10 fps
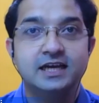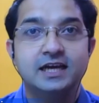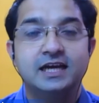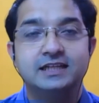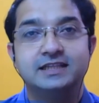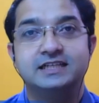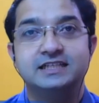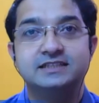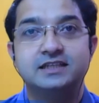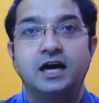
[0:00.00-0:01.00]
And that
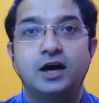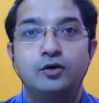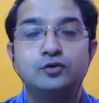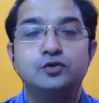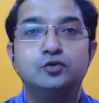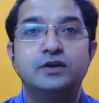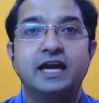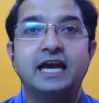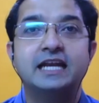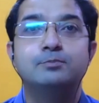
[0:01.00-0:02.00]
is how you
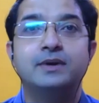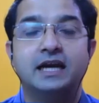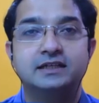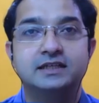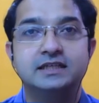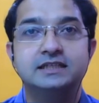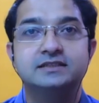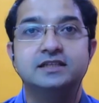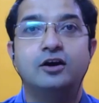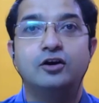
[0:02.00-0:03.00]
can practice
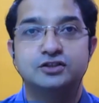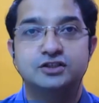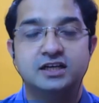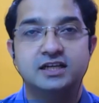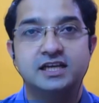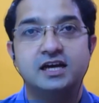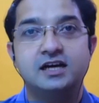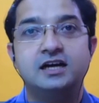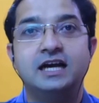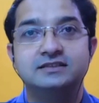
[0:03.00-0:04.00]
in
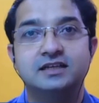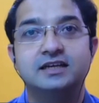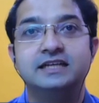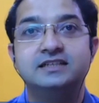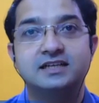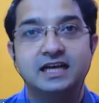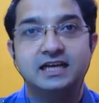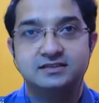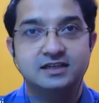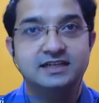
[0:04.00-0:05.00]
Australia as an
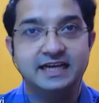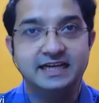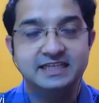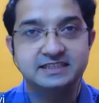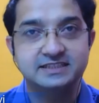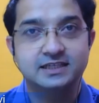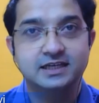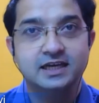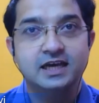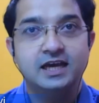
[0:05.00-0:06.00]
international dentist.
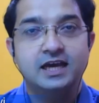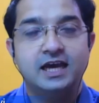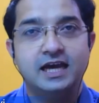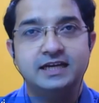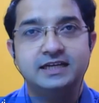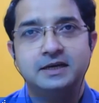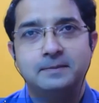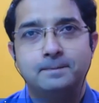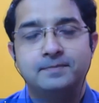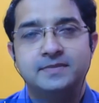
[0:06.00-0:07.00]
And
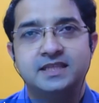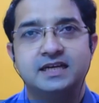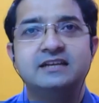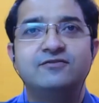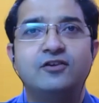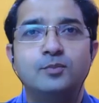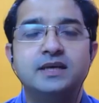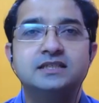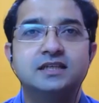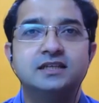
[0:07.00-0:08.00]
the
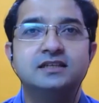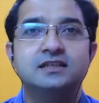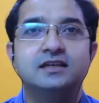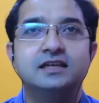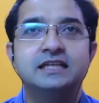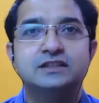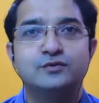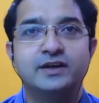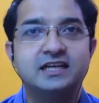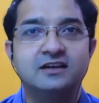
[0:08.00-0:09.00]
information is
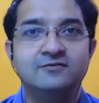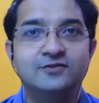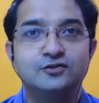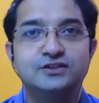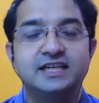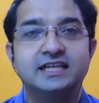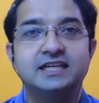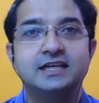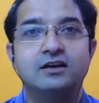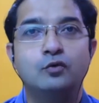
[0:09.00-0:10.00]
very
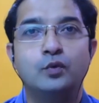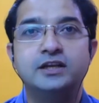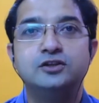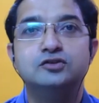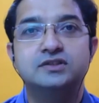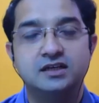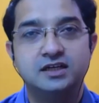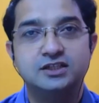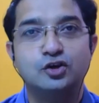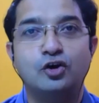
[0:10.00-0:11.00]
confusing when you
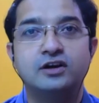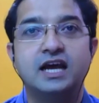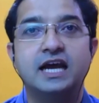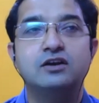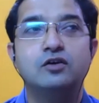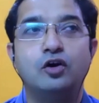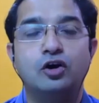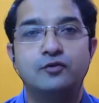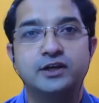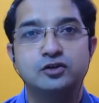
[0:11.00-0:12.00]
search online or
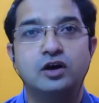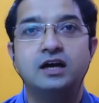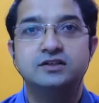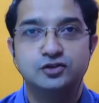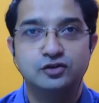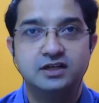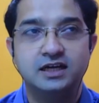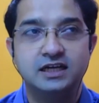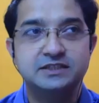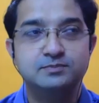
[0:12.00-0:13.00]
when you ask your
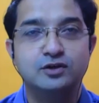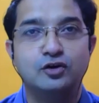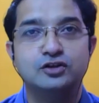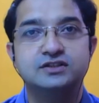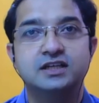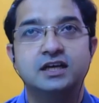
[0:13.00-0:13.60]
colleagues, because